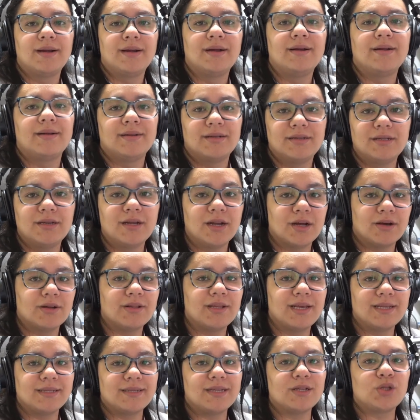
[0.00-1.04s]
you know,
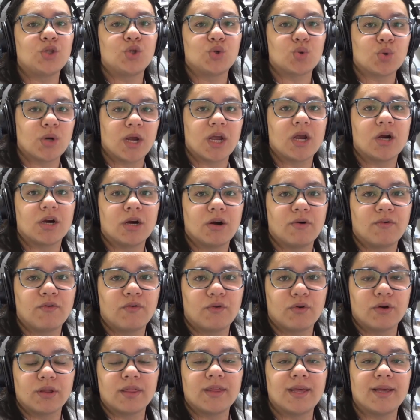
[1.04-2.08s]
is the trigger
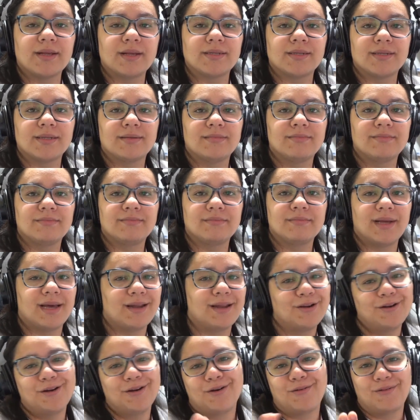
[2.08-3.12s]
for this. I
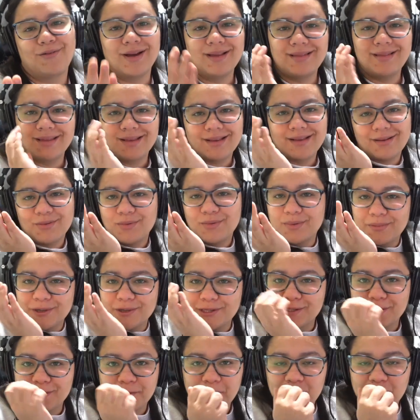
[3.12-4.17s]
don't know. I think it will be
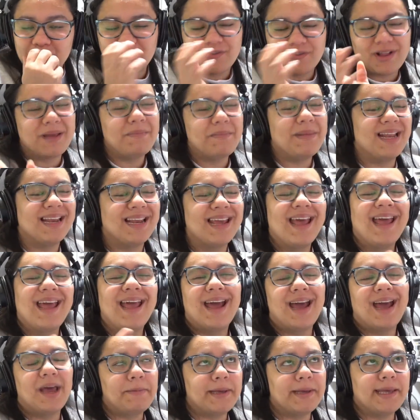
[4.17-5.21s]
so beautiful. I mean,
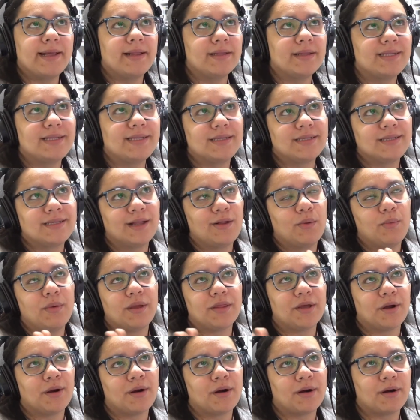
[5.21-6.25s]
Abigail is still with
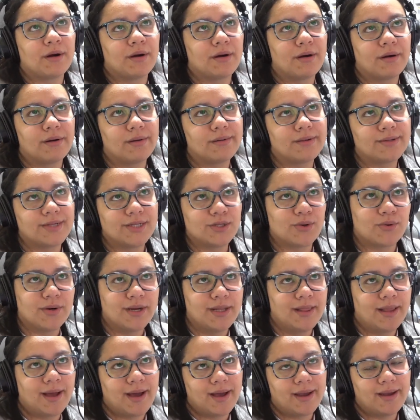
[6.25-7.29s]
her
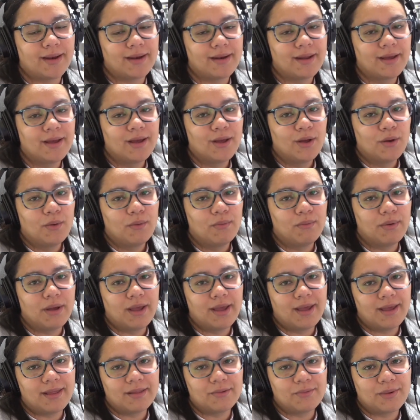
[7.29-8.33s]
storyline
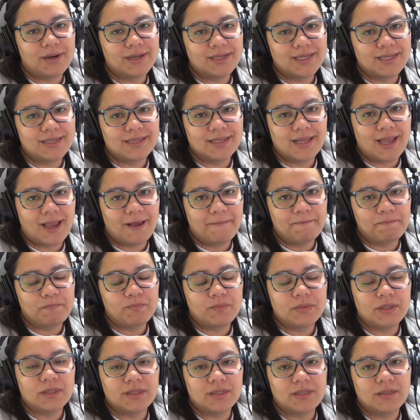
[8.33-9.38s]
with, what is his name?
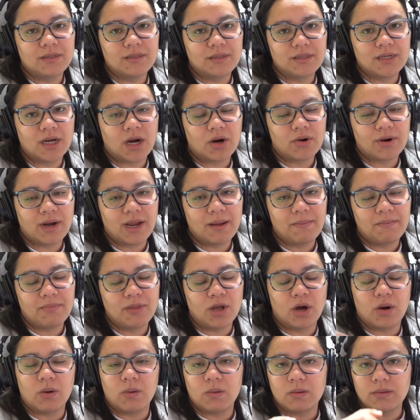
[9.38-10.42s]
Tarim?
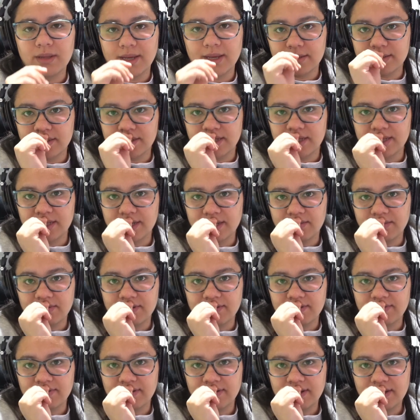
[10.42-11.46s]
No, that's the name
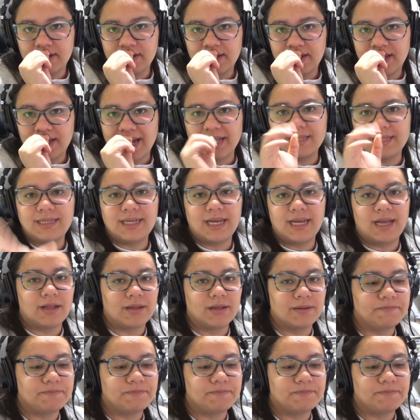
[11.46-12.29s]
of Adil.